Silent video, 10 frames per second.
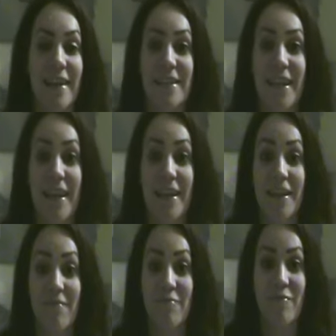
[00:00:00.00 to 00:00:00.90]
like I
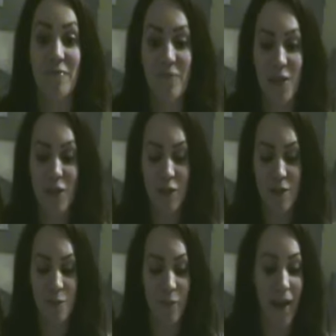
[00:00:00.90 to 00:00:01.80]
say,
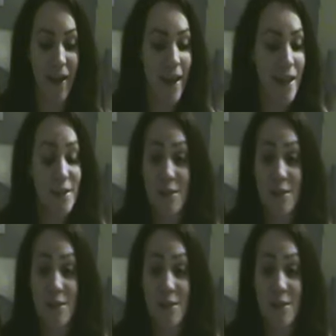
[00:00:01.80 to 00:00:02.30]
losing weight.